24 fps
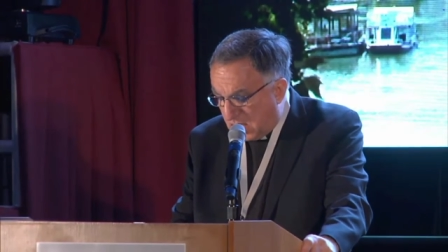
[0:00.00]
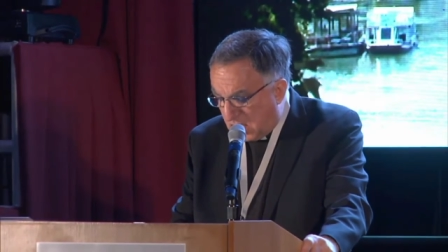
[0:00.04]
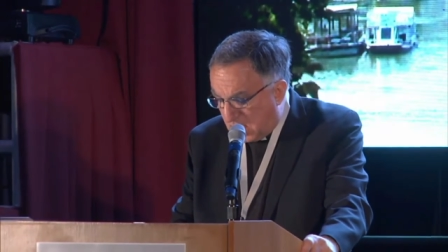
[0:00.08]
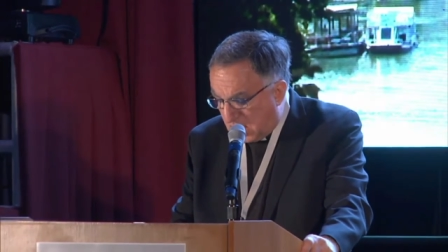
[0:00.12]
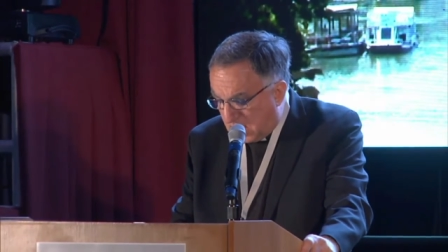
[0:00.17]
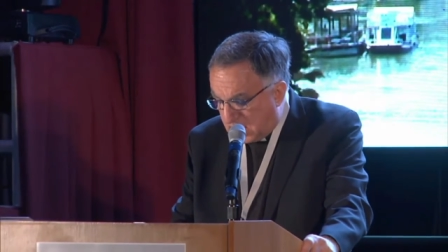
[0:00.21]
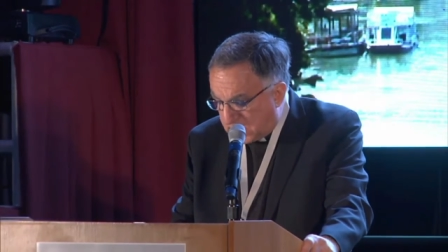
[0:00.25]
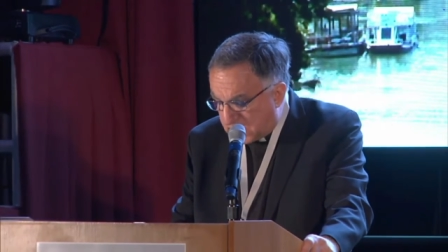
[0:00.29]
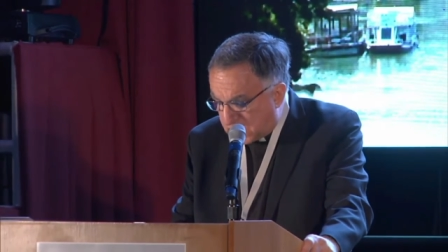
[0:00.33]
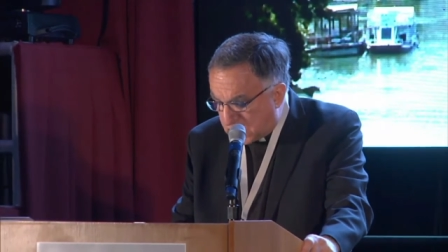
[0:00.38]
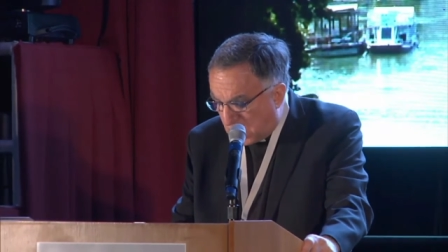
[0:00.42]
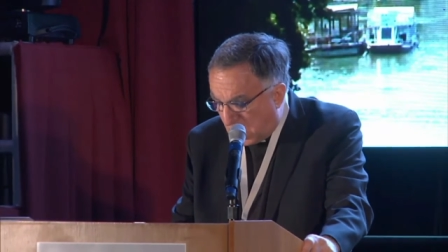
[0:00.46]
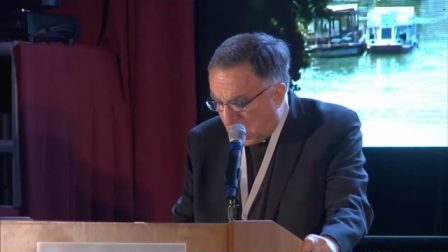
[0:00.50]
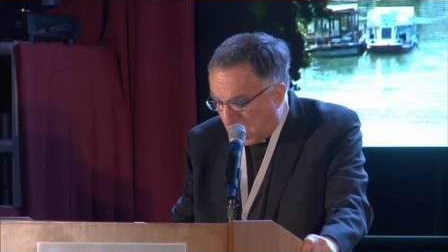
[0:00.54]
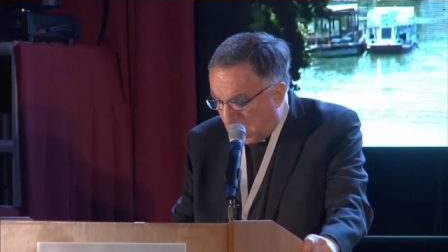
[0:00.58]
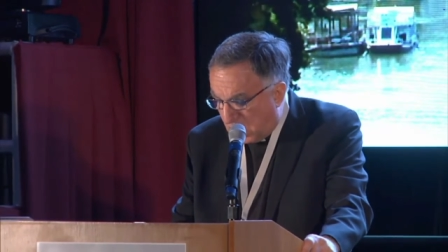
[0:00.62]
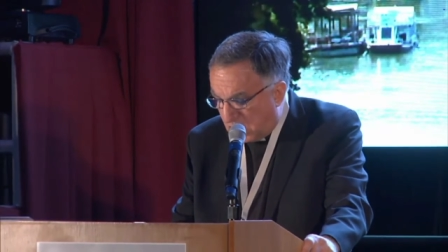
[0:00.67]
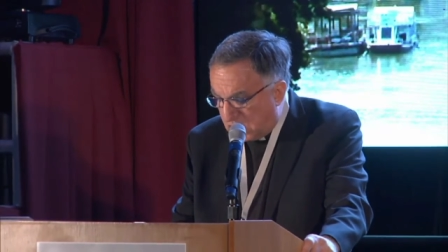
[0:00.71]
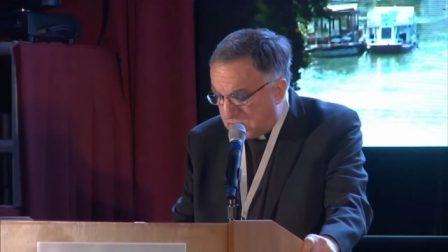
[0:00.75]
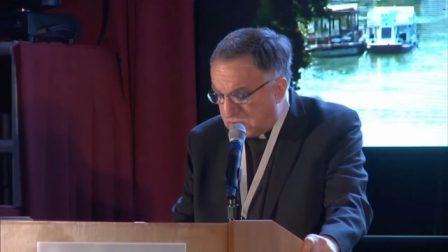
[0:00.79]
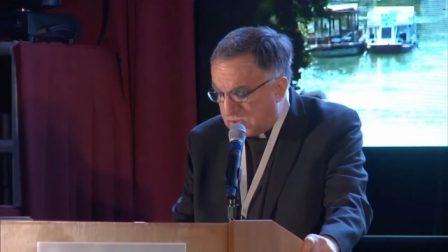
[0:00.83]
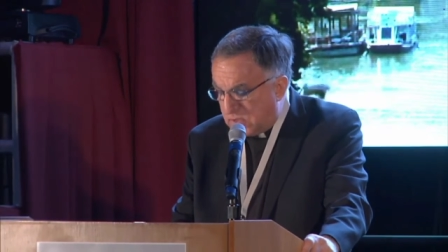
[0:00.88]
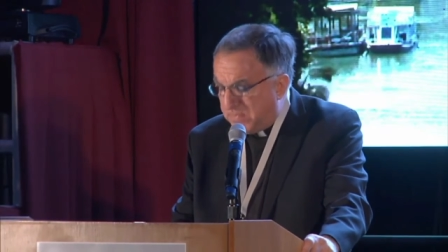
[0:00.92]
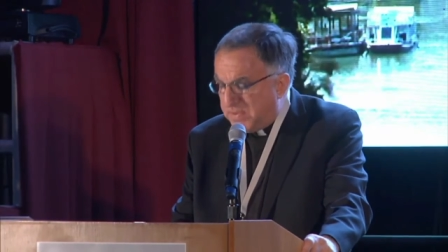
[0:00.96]
is
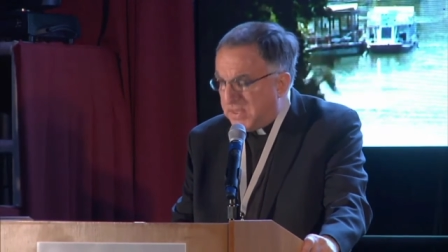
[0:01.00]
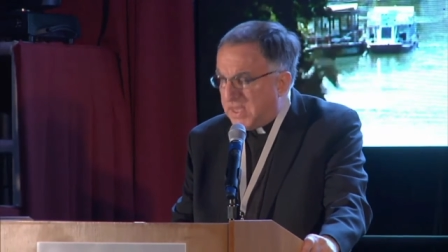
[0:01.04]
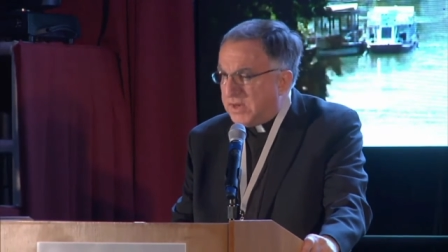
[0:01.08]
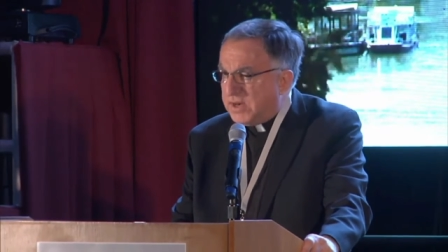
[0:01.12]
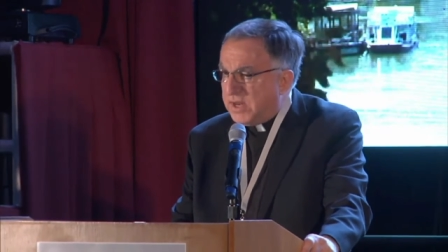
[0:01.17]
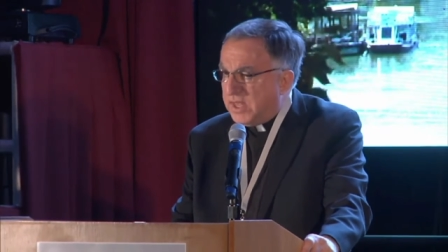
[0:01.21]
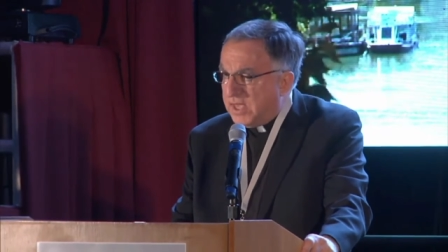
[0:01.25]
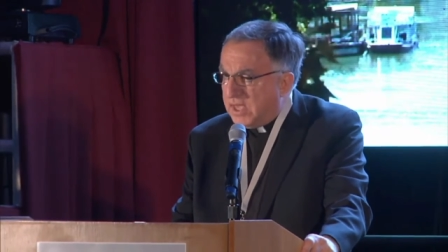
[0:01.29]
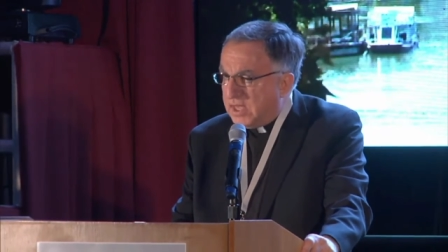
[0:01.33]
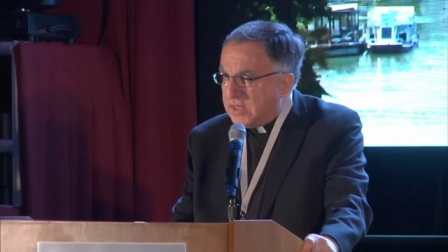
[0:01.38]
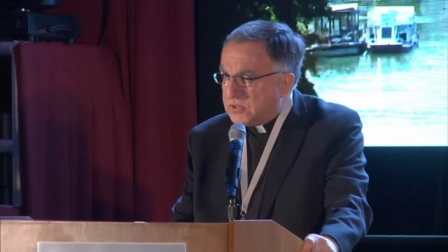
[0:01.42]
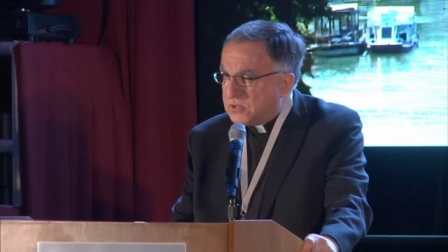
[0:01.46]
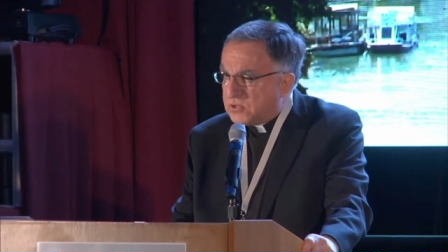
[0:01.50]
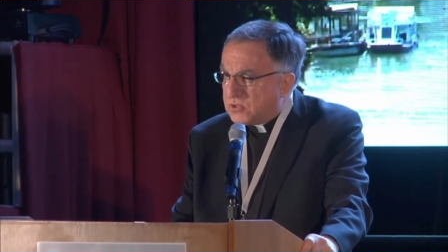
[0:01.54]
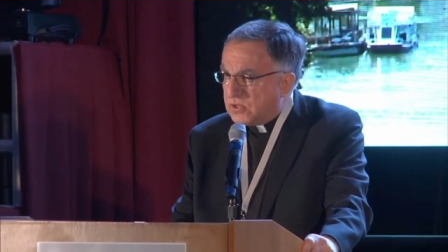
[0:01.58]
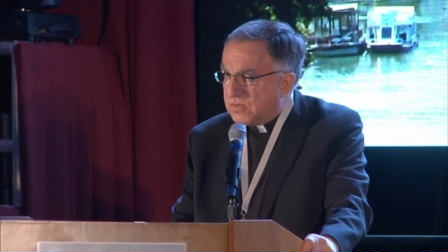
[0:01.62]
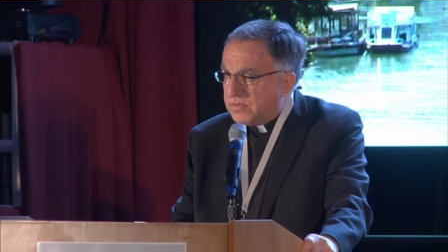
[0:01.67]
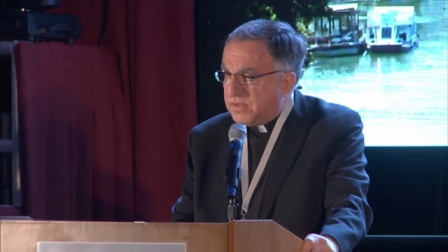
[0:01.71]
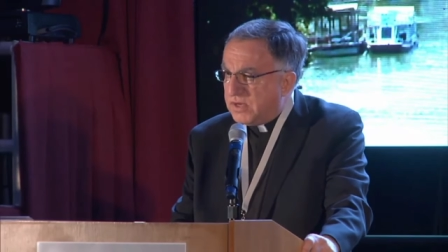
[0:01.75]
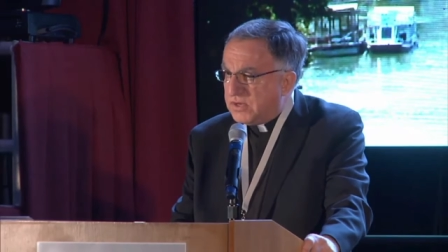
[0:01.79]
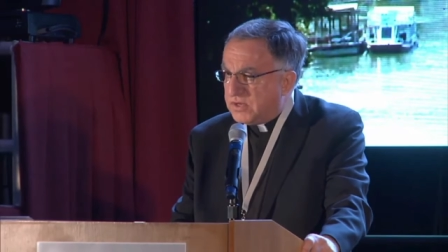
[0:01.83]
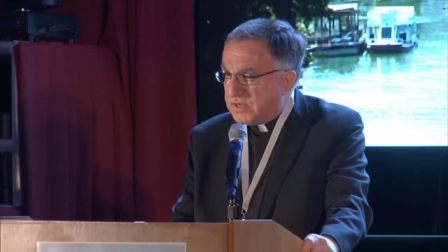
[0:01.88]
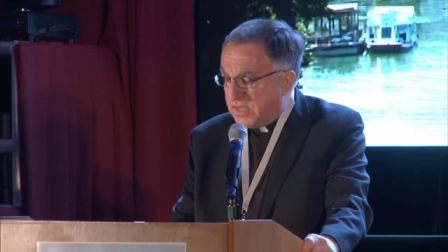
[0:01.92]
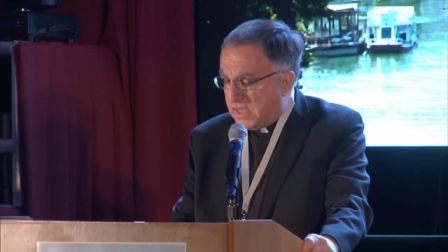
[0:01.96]
called to be an
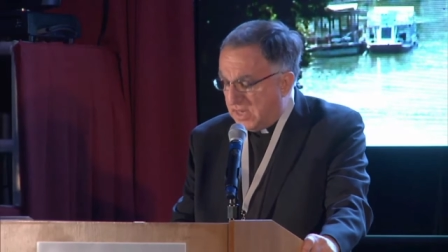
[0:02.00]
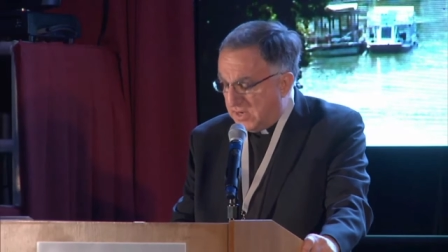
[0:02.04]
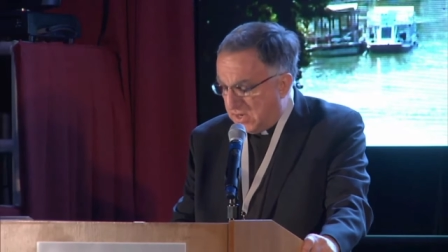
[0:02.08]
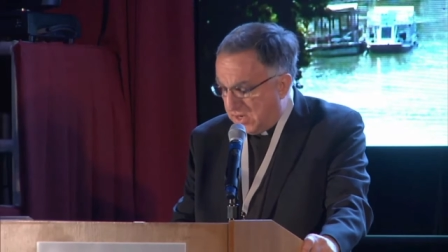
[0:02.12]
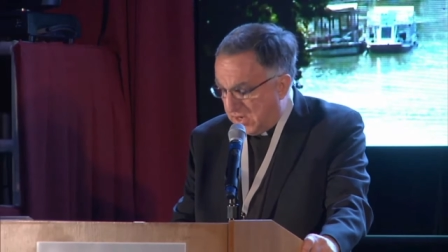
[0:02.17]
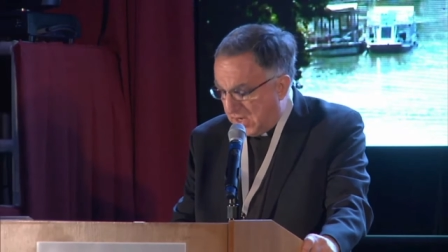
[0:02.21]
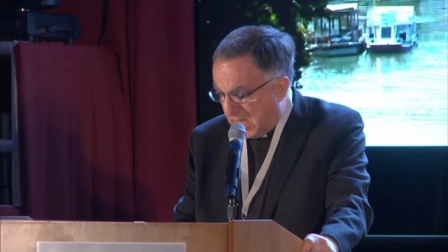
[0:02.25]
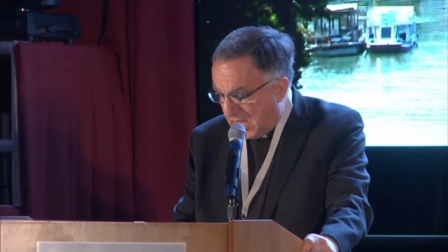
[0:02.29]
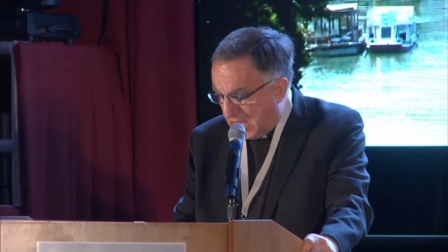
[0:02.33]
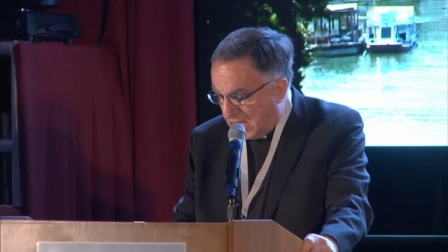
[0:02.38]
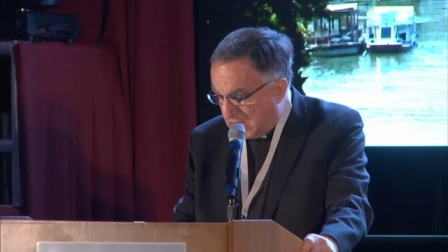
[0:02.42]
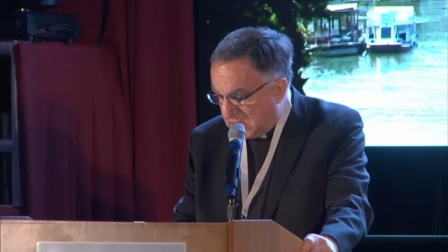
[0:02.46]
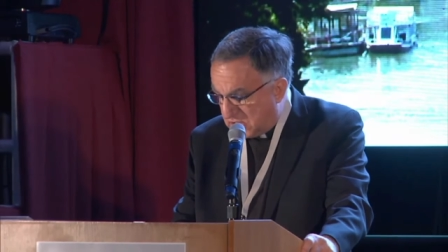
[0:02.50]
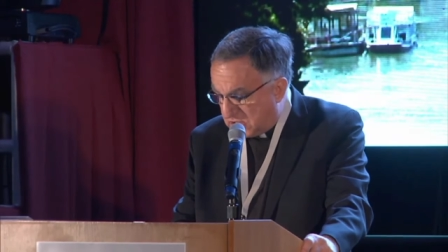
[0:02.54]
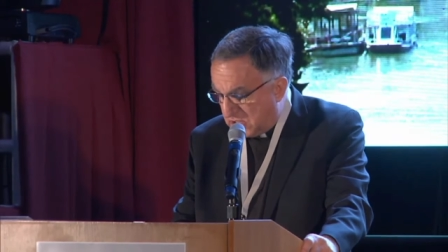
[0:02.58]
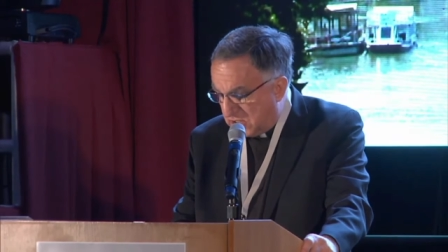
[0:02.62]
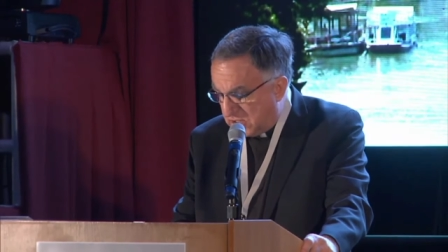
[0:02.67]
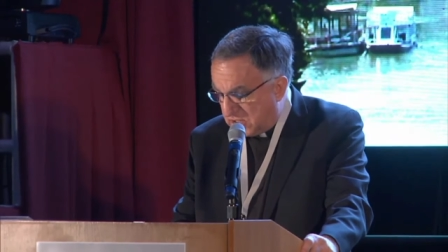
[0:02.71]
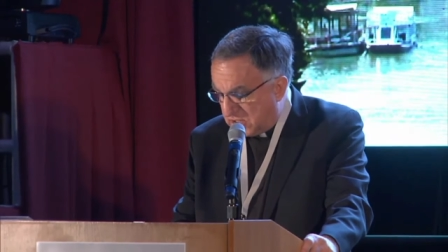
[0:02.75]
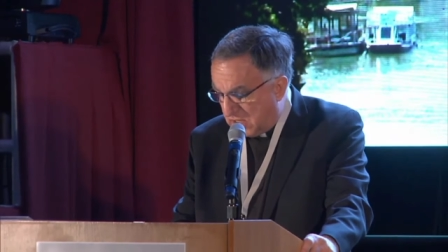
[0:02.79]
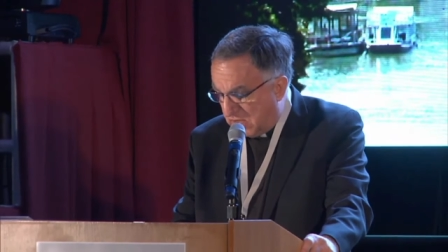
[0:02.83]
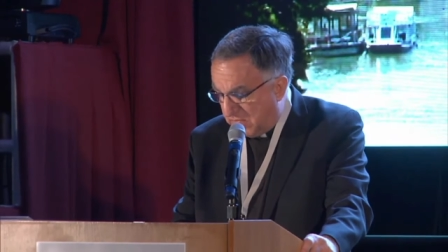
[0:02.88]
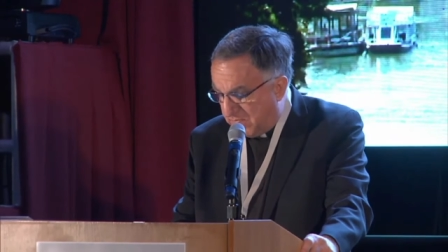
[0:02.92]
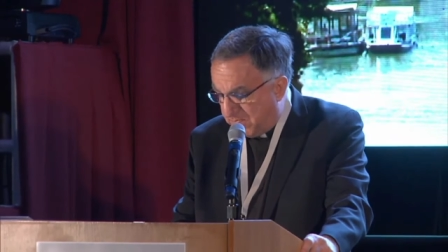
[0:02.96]
instrument and an
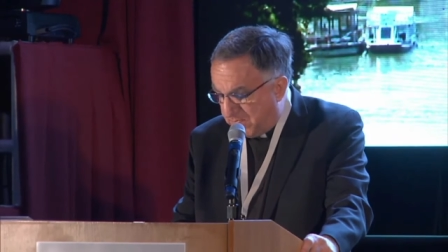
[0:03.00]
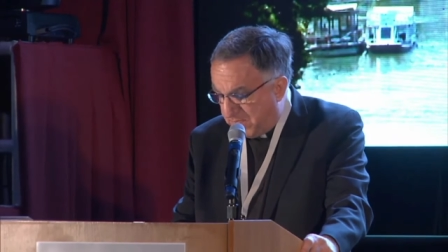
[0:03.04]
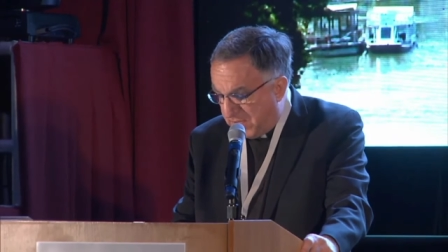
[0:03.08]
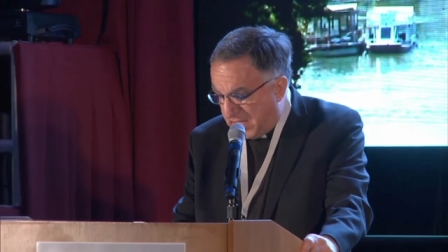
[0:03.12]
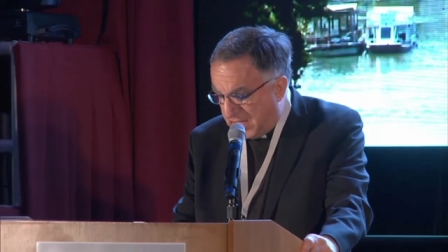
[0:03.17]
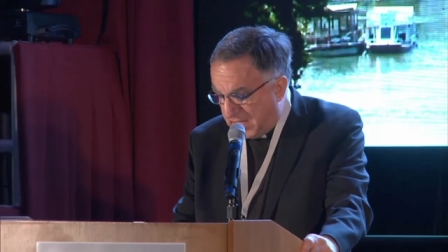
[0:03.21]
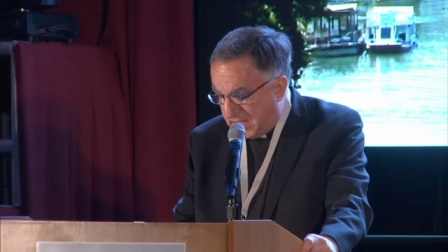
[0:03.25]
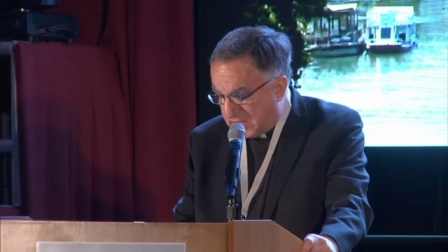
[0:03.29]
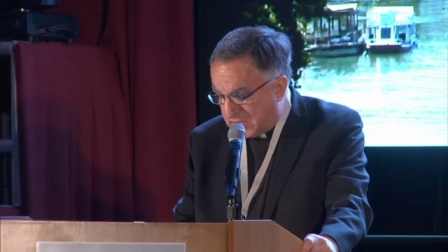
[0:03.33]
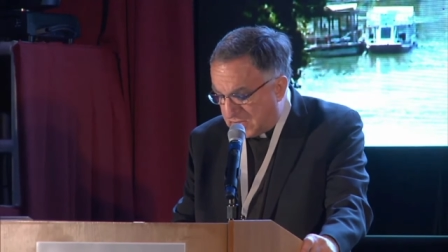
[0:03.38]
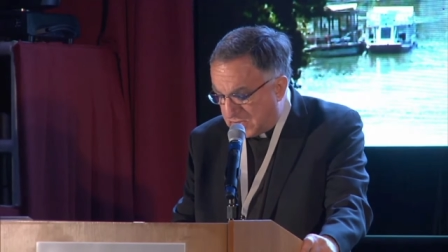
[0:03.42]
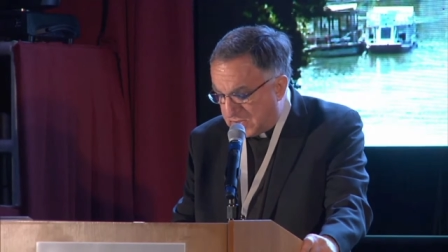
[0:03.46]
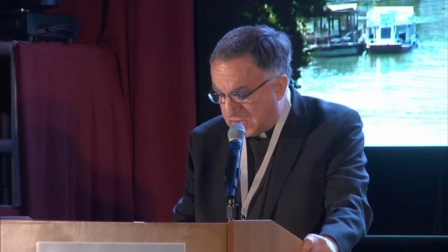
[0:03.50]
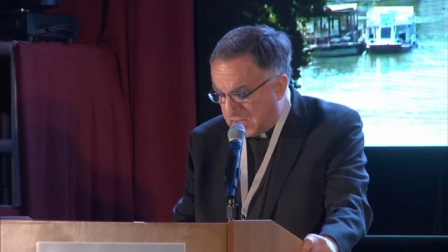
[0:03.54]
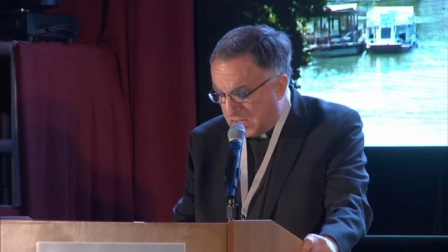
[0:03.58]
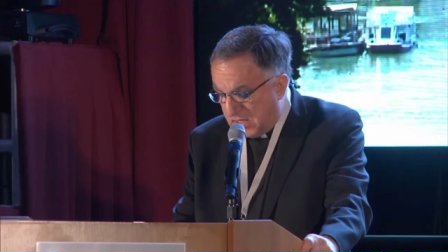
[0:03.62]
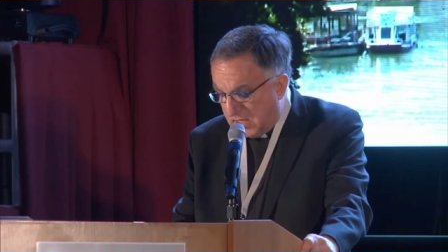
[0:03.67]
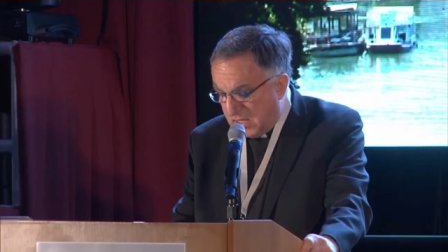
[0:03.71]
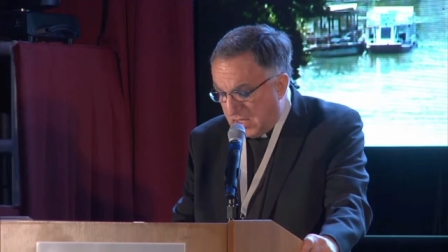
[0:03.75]
agent of peace